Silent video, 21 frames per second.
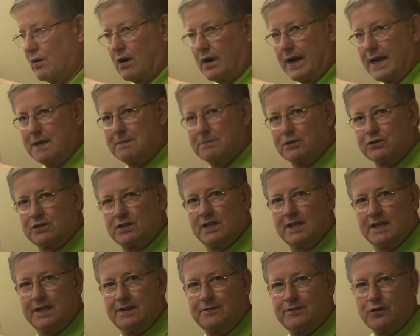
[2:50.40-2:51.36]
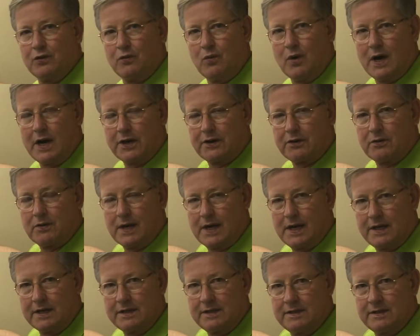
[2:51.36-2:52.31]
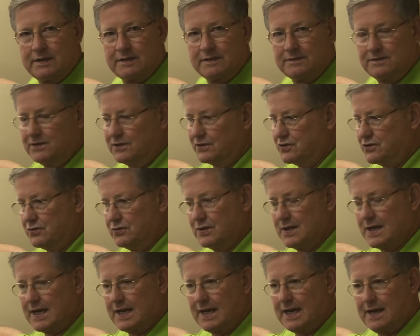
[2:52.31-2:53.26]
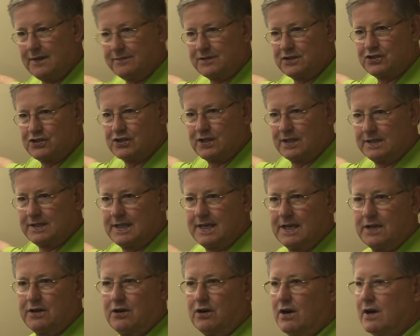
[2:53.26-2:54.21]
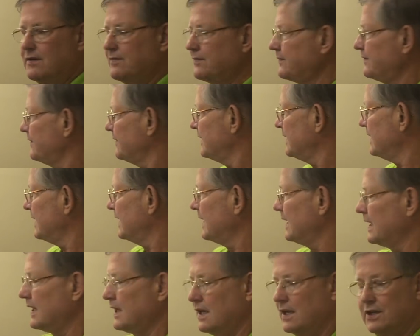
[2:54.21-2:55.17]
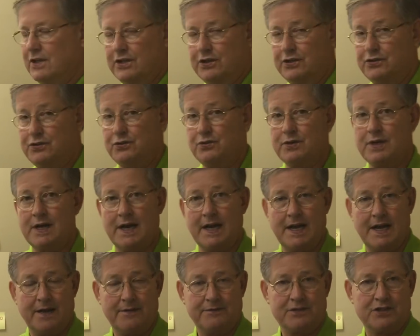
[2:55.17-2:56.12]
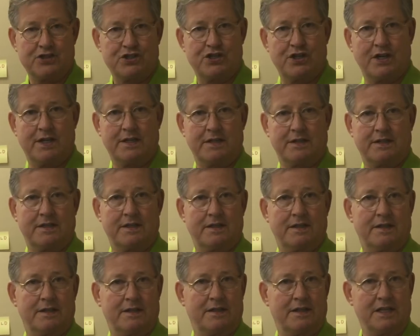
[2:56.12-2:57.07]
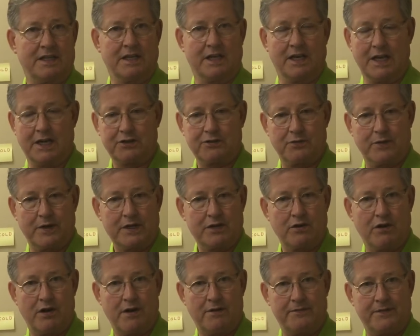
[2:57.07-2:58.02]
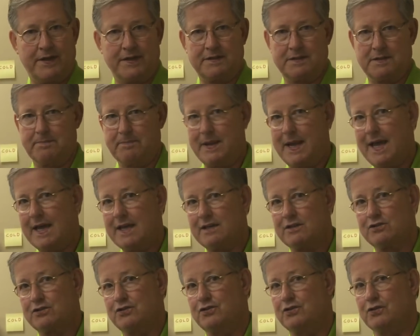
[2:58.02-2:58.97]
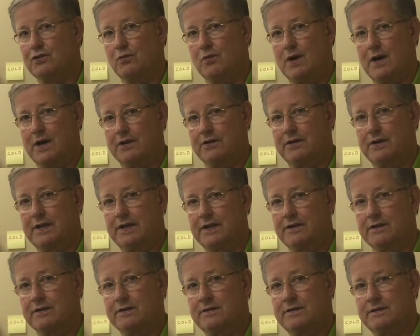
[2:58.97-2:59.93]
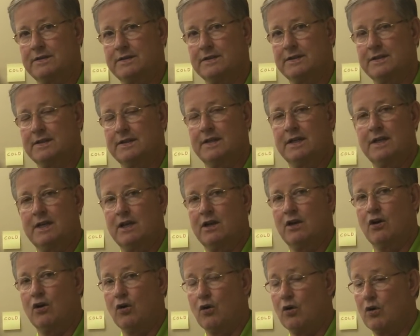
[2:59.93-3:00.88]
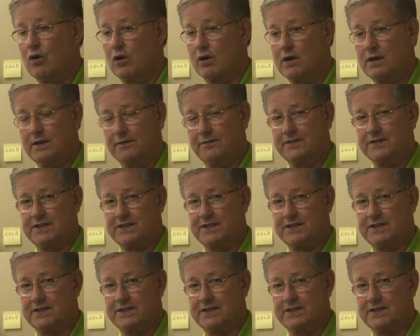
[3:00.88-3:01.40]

are able to leave the water on. You do not have to shut that off. You do not have to shut the electric off at the panel to the water heater, or if